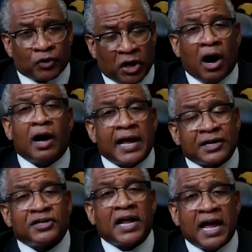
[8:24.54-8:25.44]
God
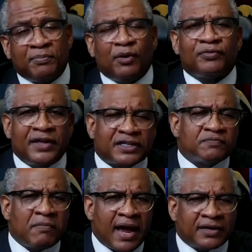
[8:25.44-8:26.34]
has enabled this
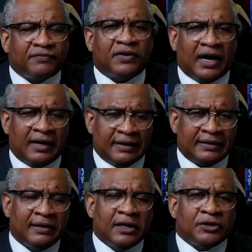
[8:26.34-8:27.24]
man of
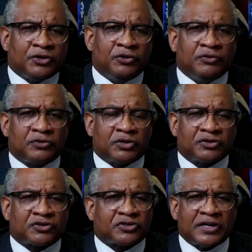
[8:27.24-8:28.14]
God to,
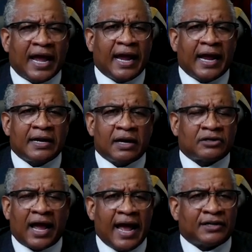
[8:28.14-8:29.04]
to
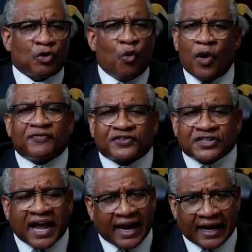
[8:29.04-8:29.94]
stand to, and to
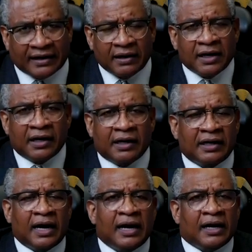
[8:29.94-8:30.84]
withstand
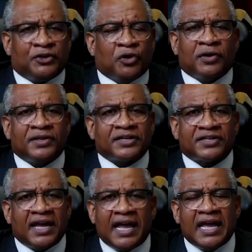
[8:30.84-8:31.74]
uh, during
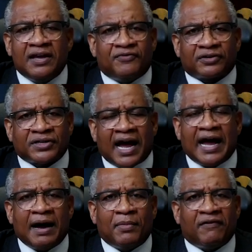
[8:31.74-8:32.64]
this evil
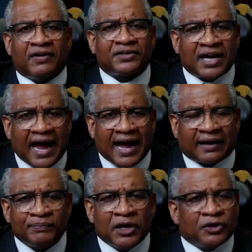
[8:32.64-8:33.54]
time of
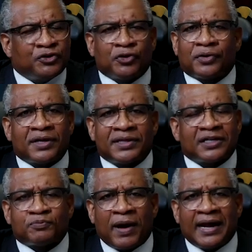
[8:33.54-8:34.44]
attack, during
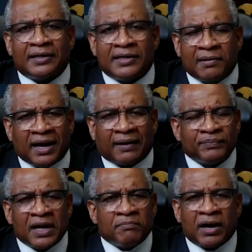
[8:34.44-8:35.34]
this pandemic,
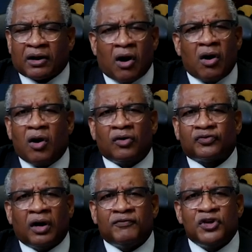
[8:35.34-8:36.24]

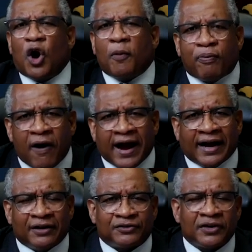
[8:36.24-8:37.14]
because of your
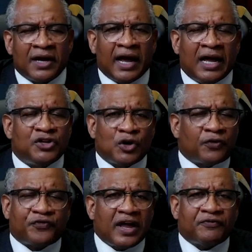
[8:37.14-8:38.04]
prayers and
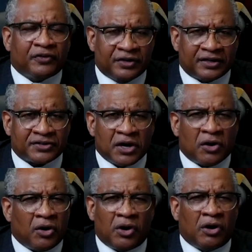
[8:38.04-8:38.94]
your faithfulness.
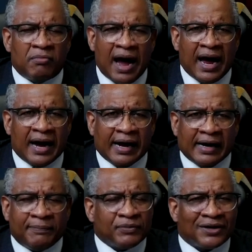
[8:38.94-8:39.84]
Oh
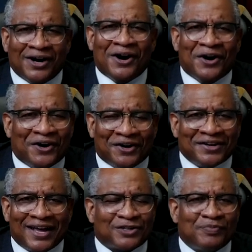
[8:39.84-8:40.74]
my,
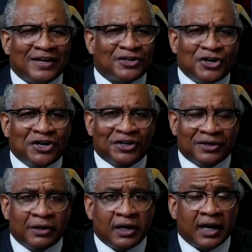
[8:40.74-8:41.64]
God has been
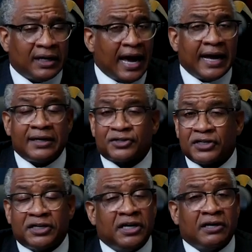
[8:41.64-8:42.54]
good. And I
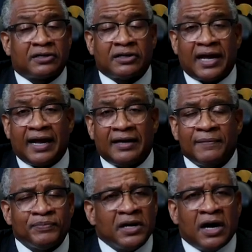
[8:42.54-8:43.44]
sit here today
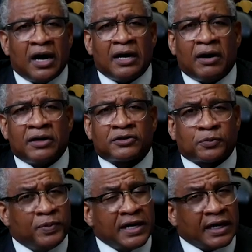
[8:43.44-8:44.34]
uh,
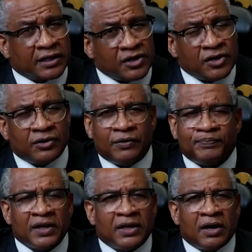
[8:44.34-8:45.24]
speaking to you
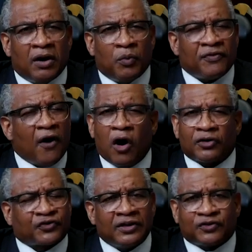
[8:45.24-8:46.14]
with
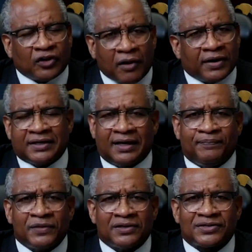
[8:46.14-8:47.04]
all sincerity,
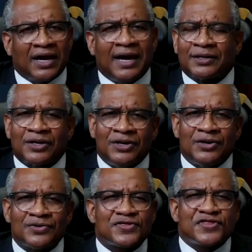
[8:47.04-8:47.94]
saying to
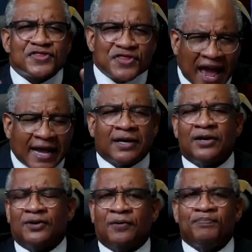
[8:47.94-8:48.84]
you, thank
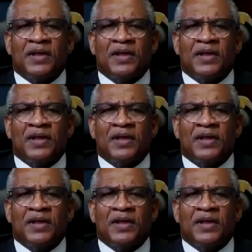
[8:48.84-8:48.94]
you.